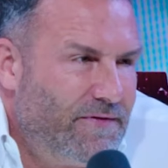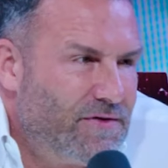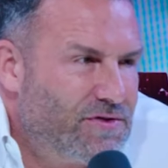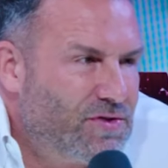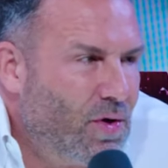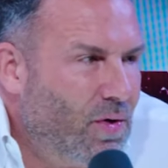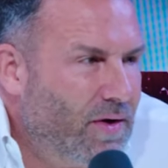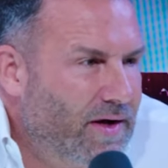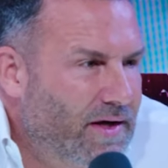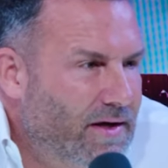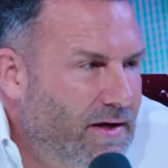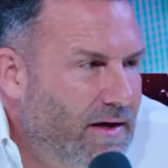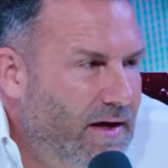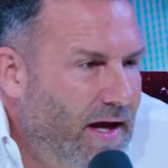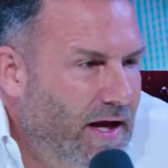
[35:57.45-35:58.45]
your story
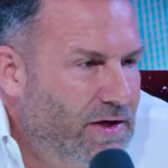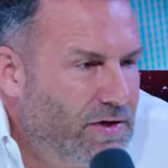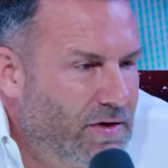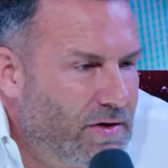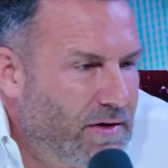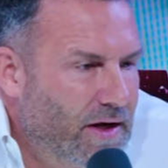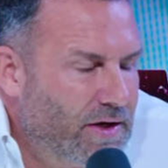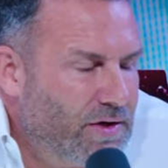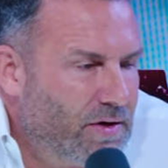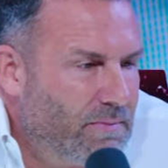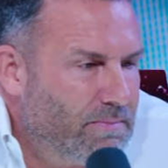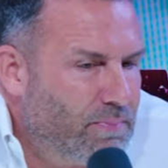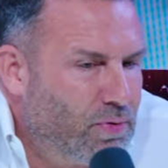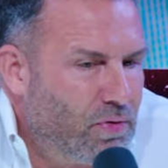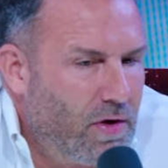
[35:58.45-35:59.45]
and your and your
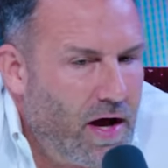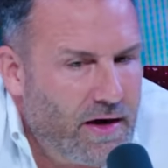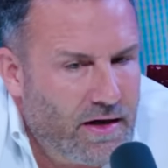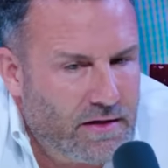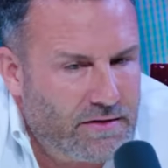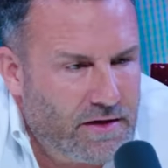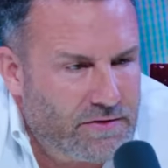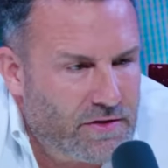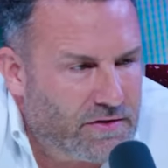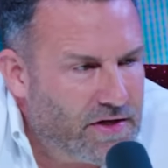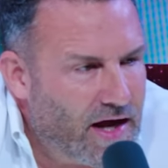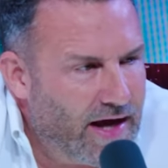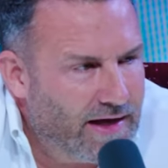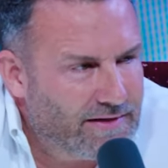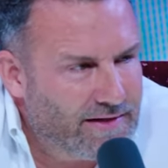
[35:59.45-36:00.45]
product that they're
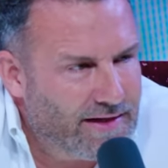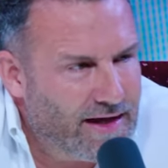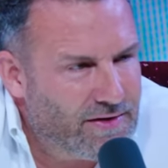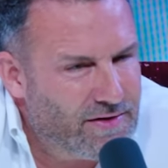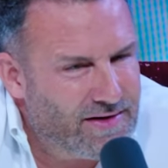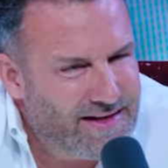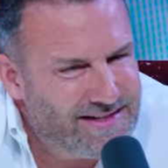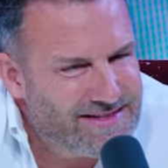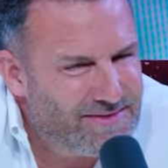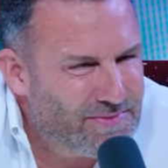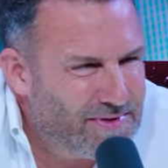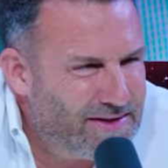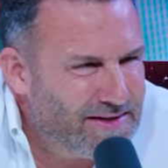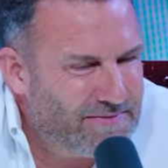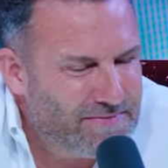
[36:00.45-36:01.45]
tying together isn't
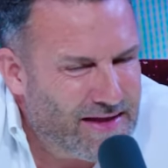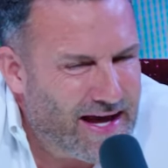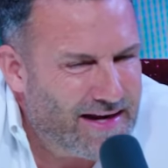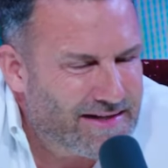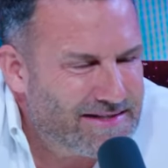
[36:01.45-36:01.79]
really that